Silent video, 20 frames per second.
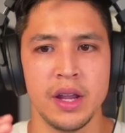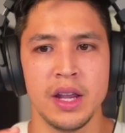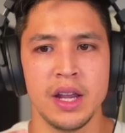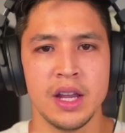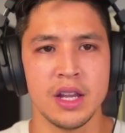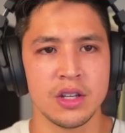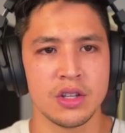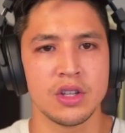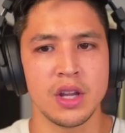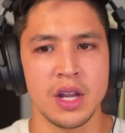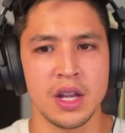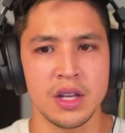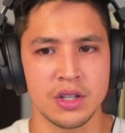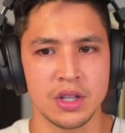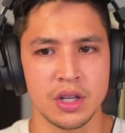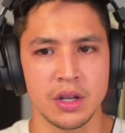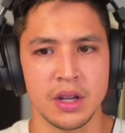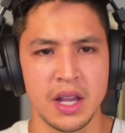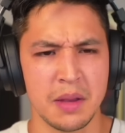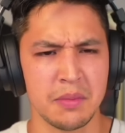
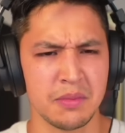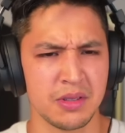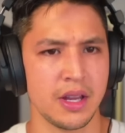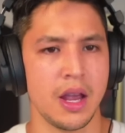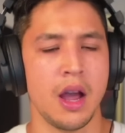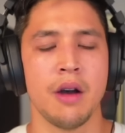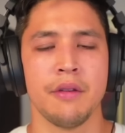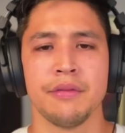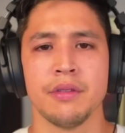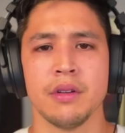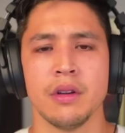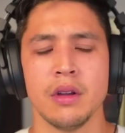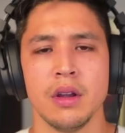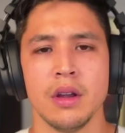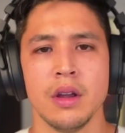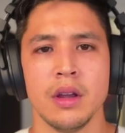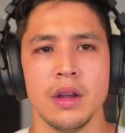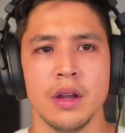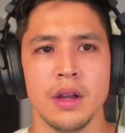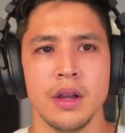into himself
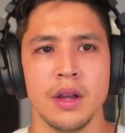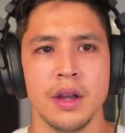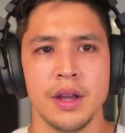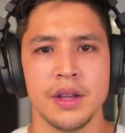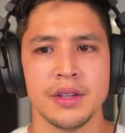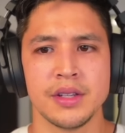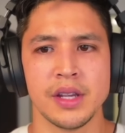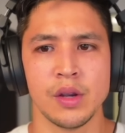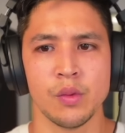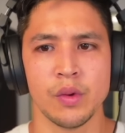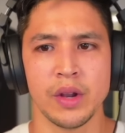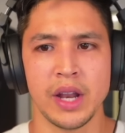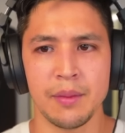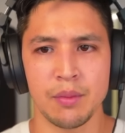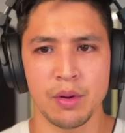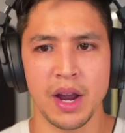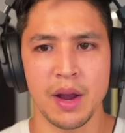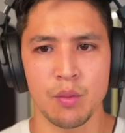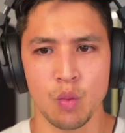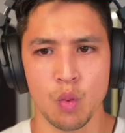and saying what
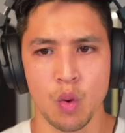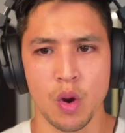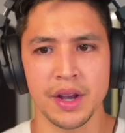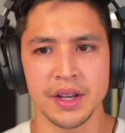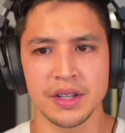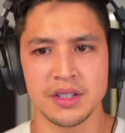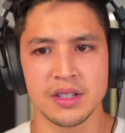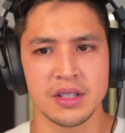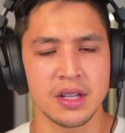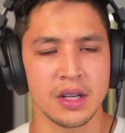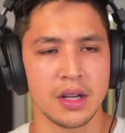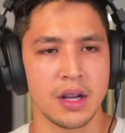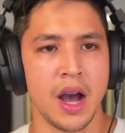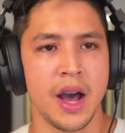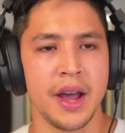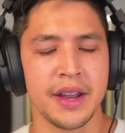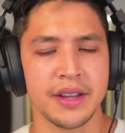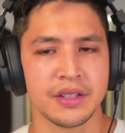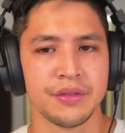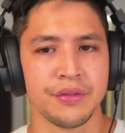Abraham was to
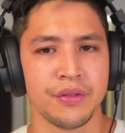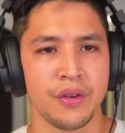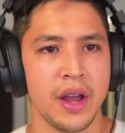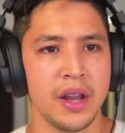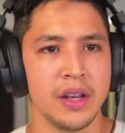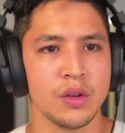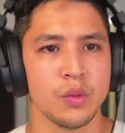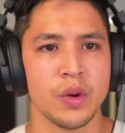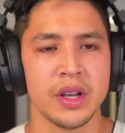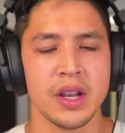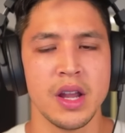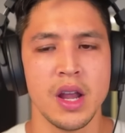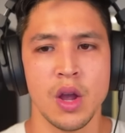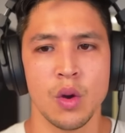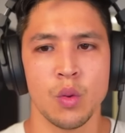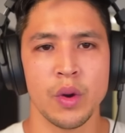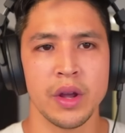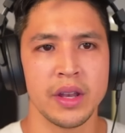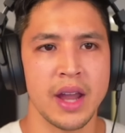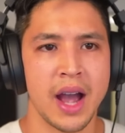God as friend,
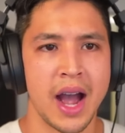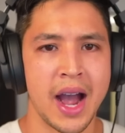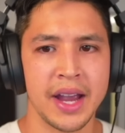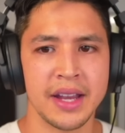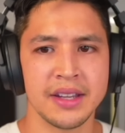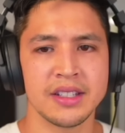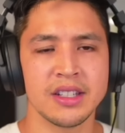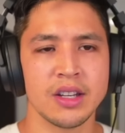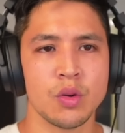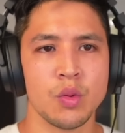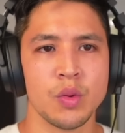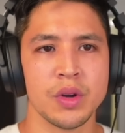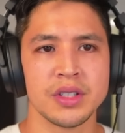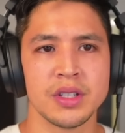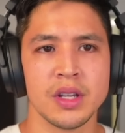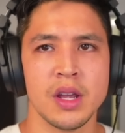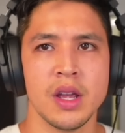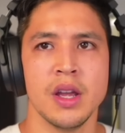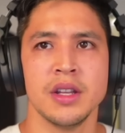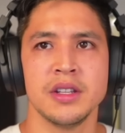what Isaac was
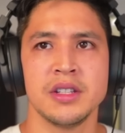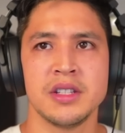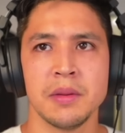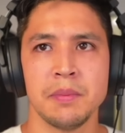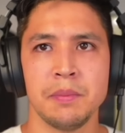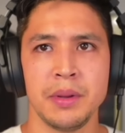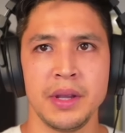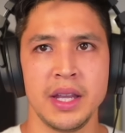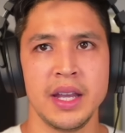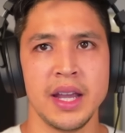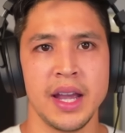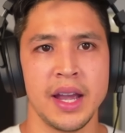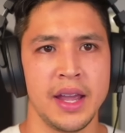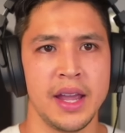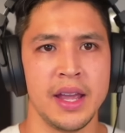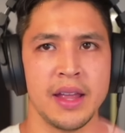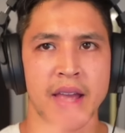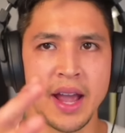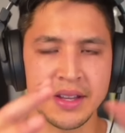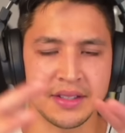to be
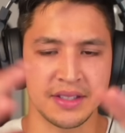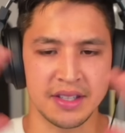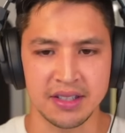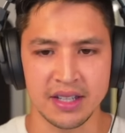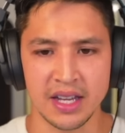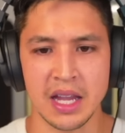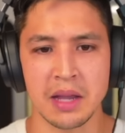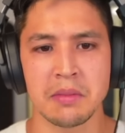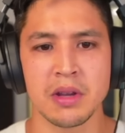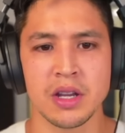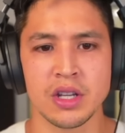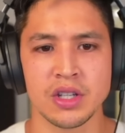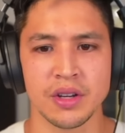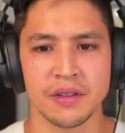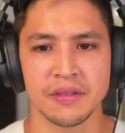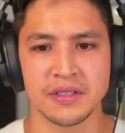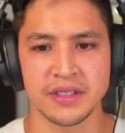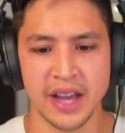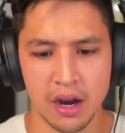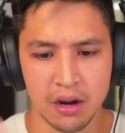as this image
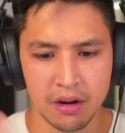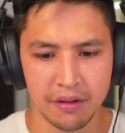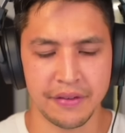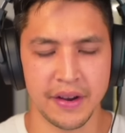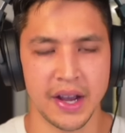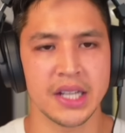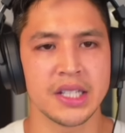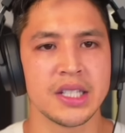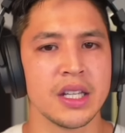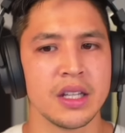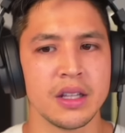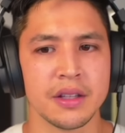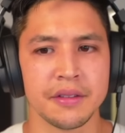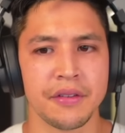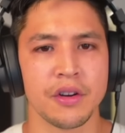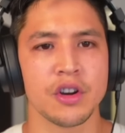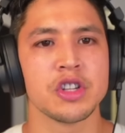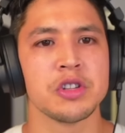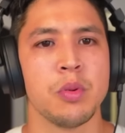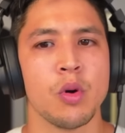of sacrificing the
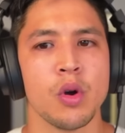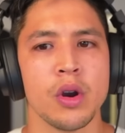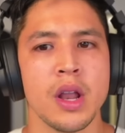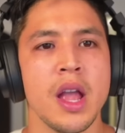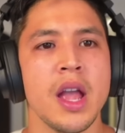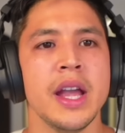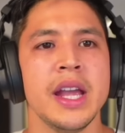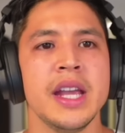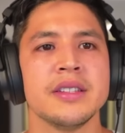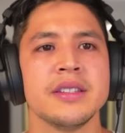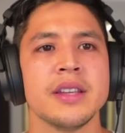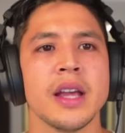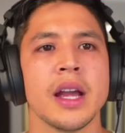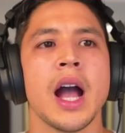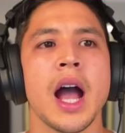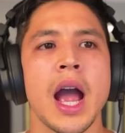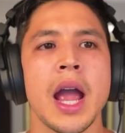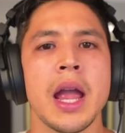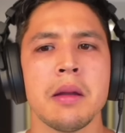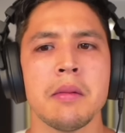firstborn. He's saying,
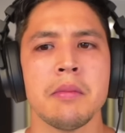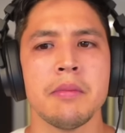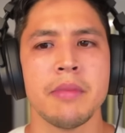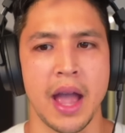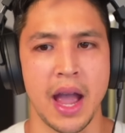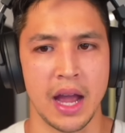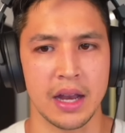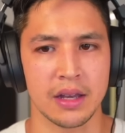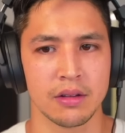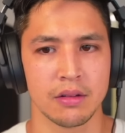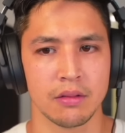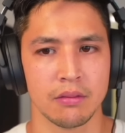I am that.